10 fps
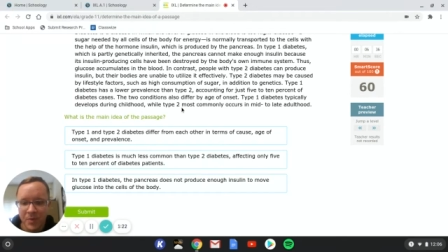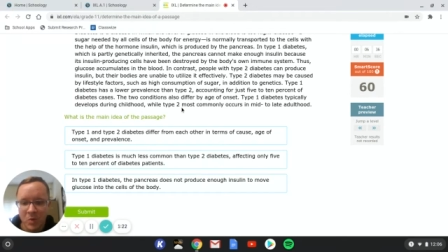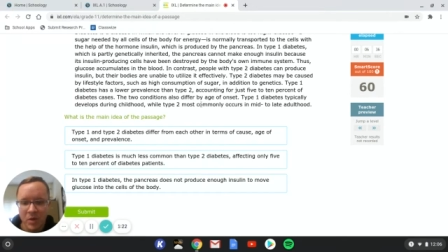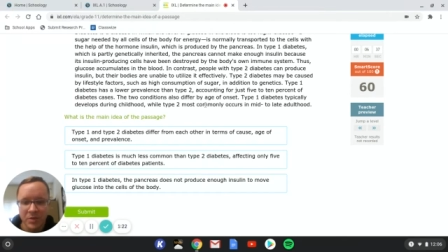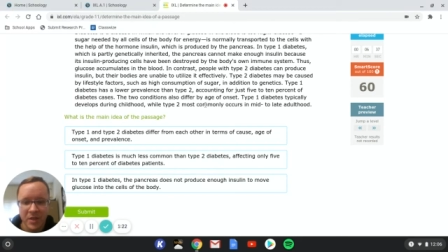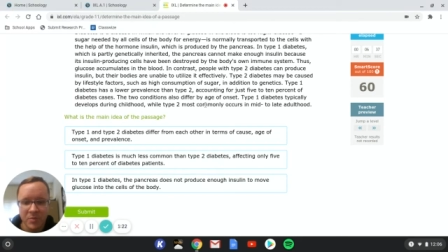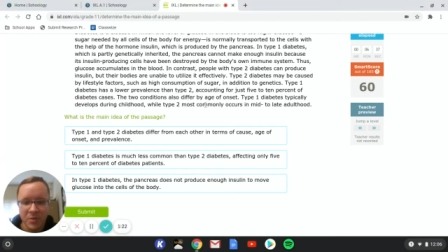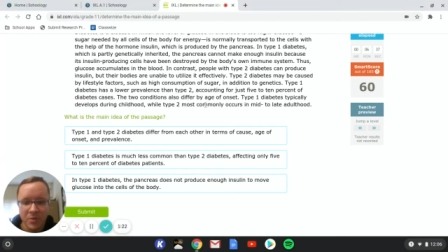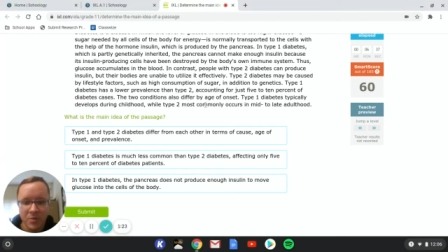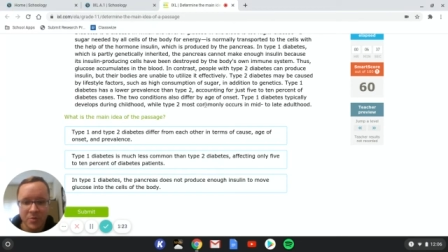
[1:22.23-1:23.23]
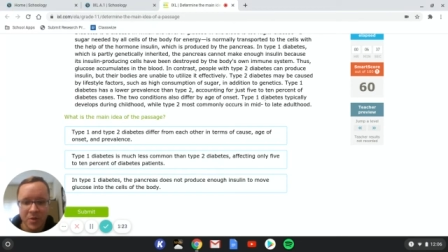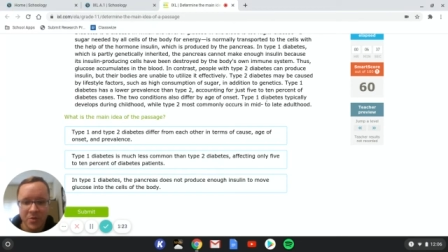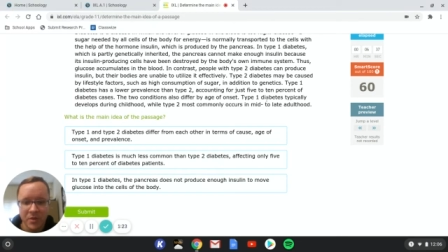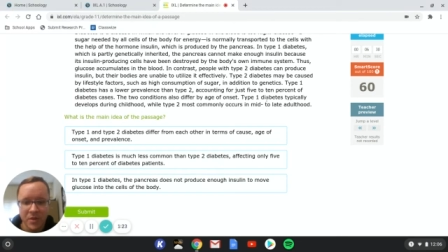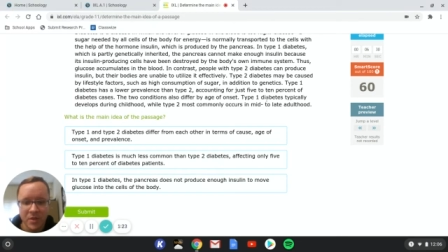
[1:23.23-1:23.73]
while type 2
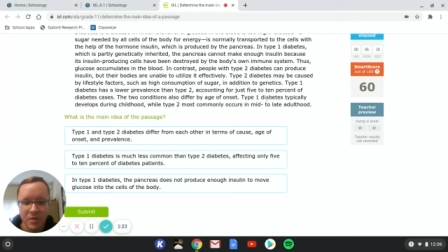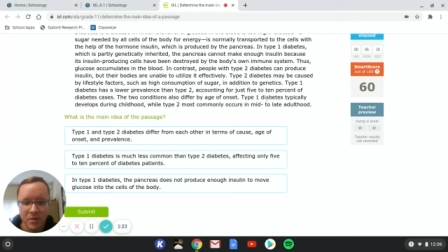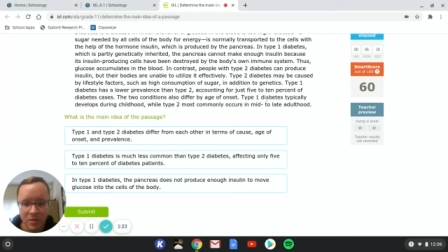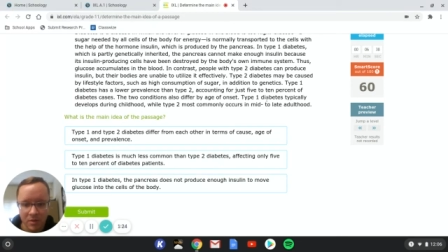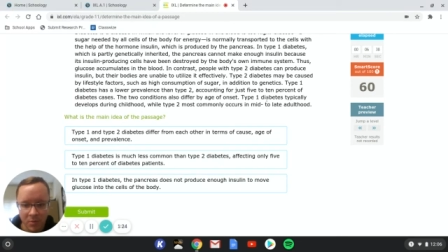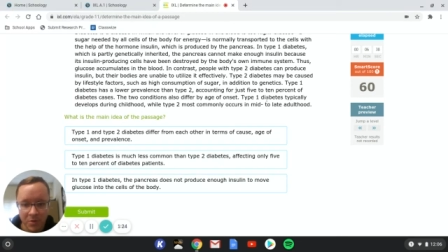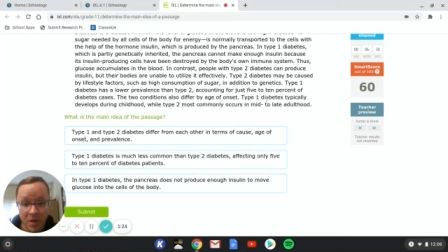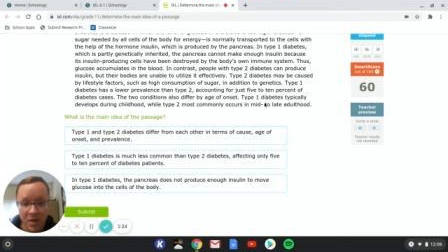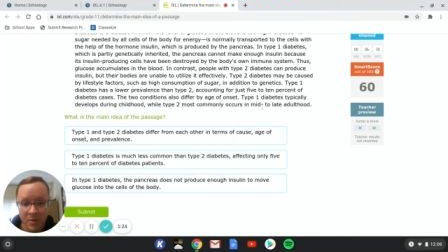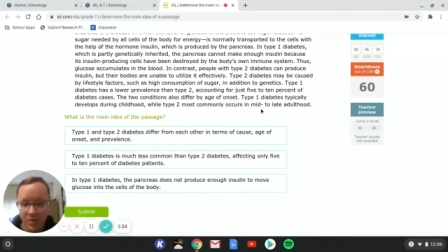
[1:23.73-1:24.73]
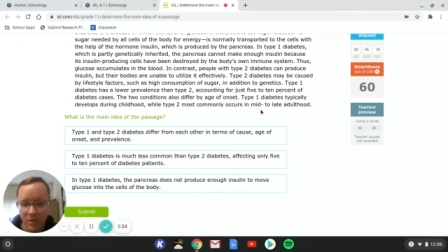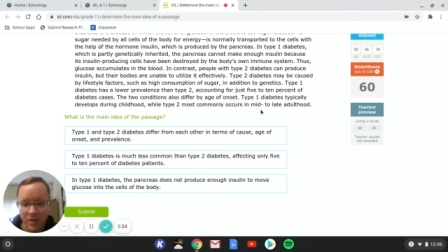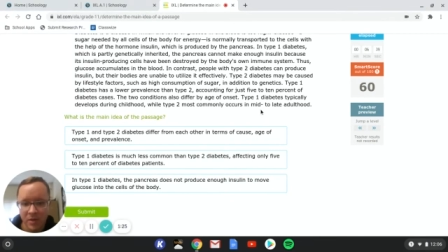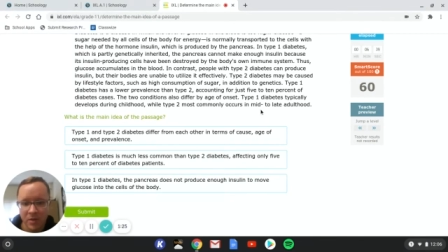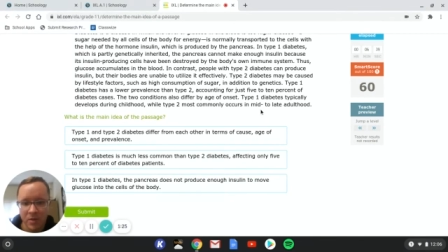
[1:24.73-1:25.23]
most
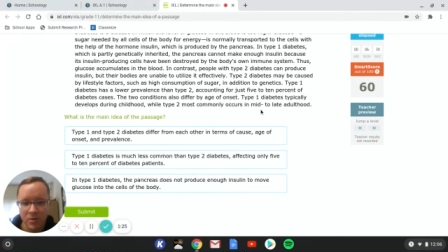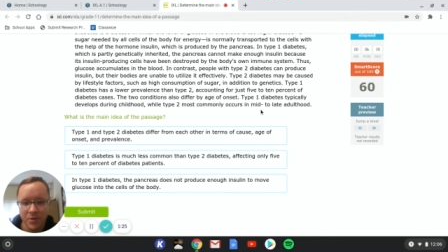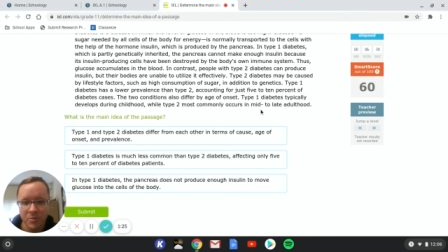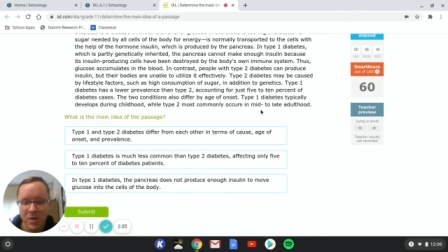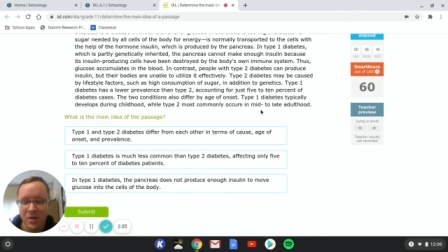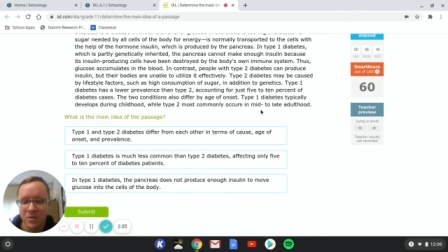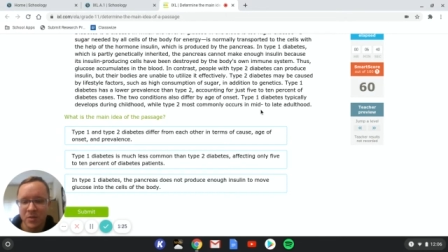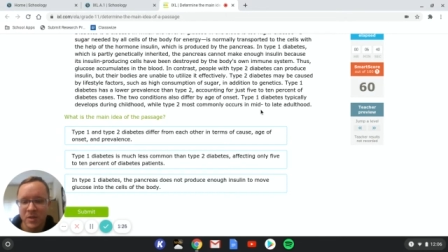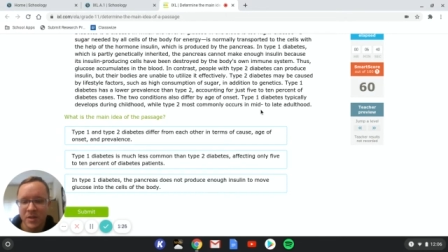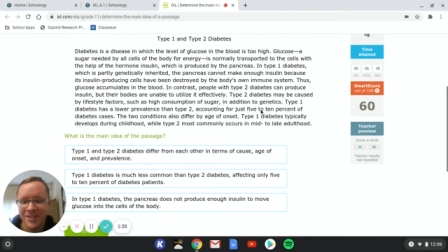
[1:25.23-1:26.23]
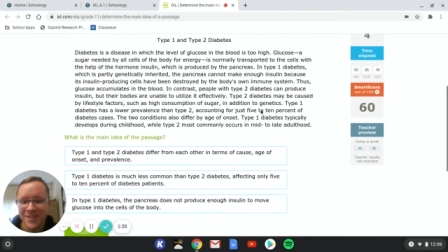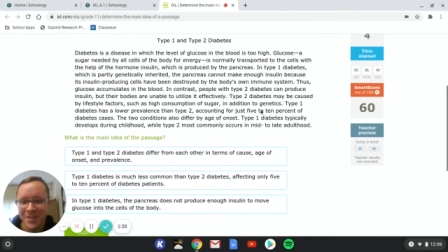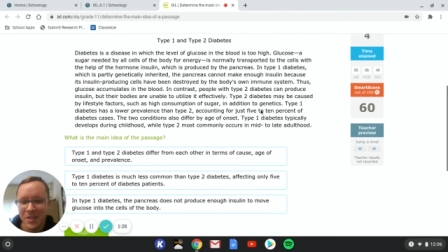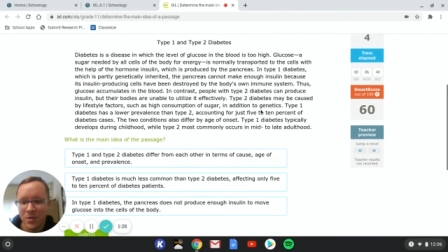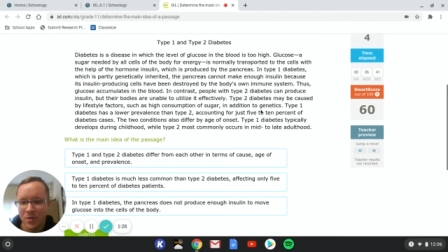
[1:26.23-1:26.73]
commonly occurs in mild to
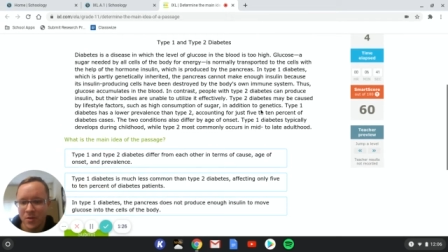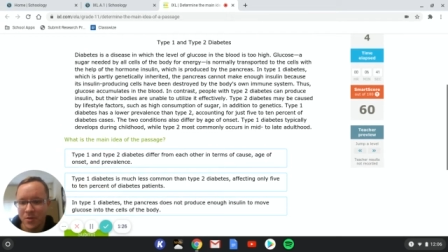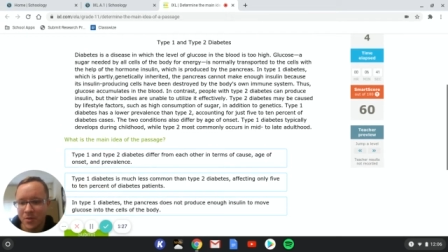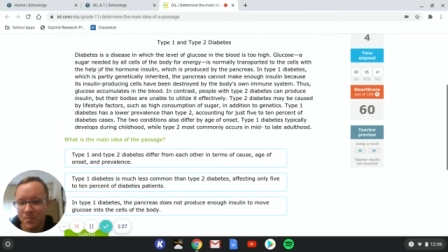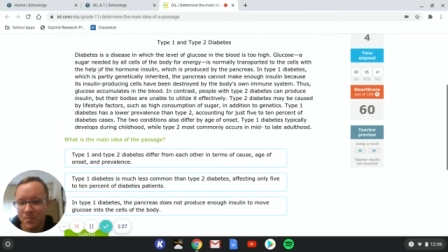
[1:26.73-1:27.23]
late adulthood.